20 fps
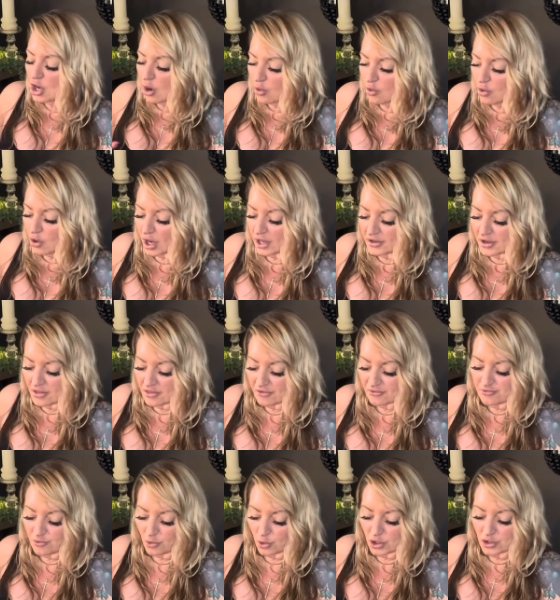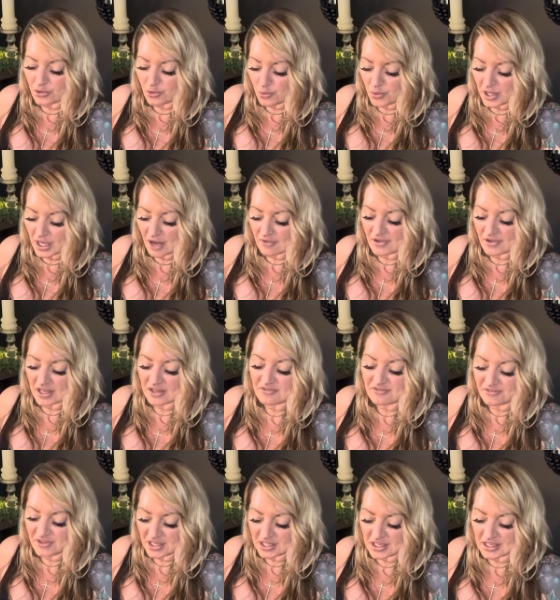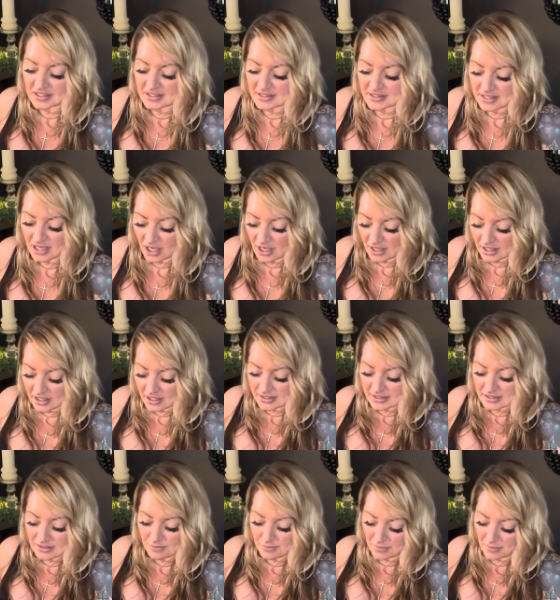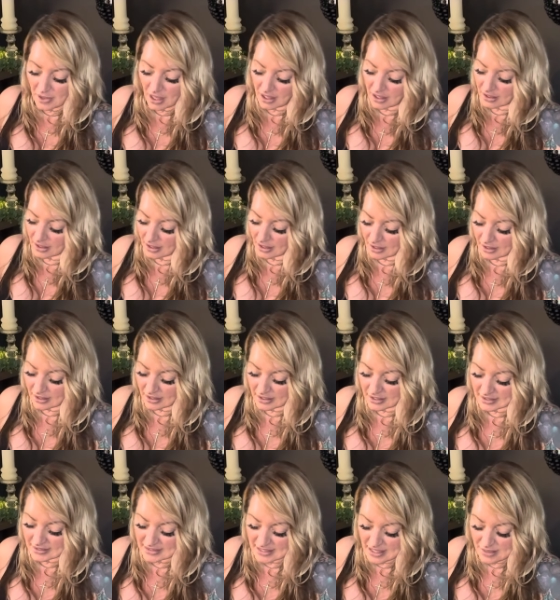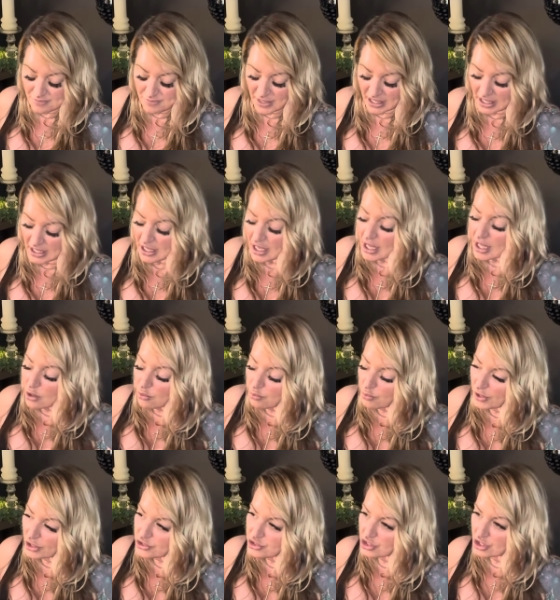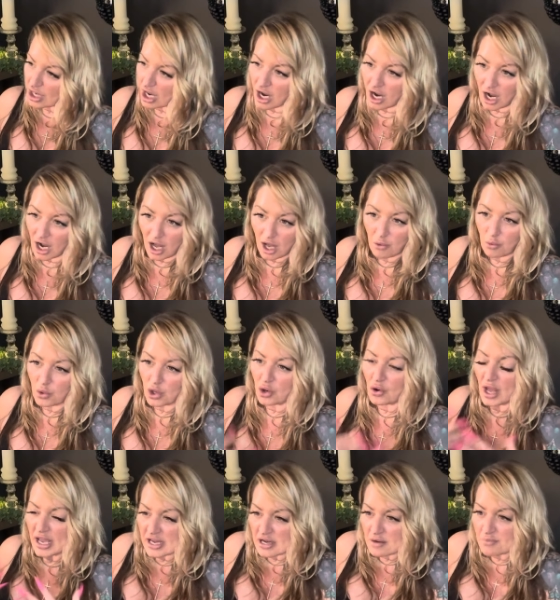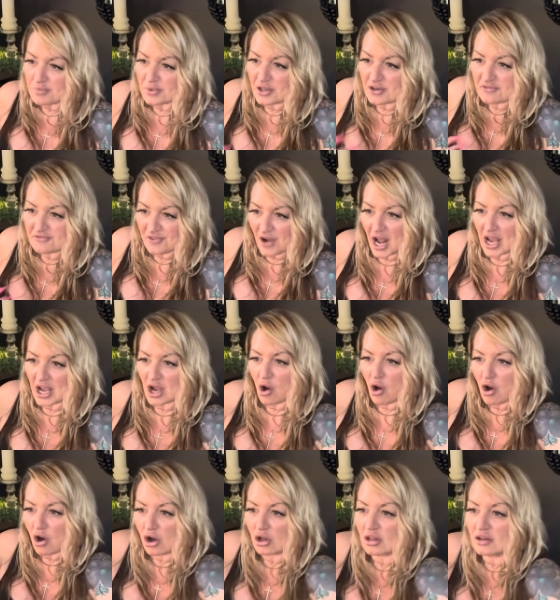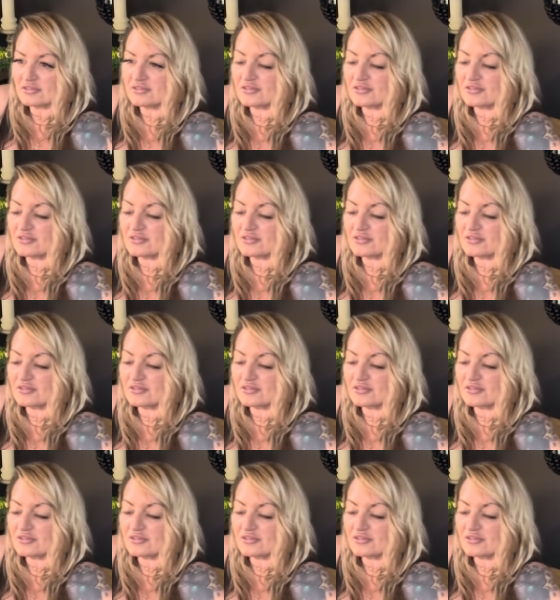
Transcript: On the 4th, we have a Venus kissing cazimi, which uh, will amplify all of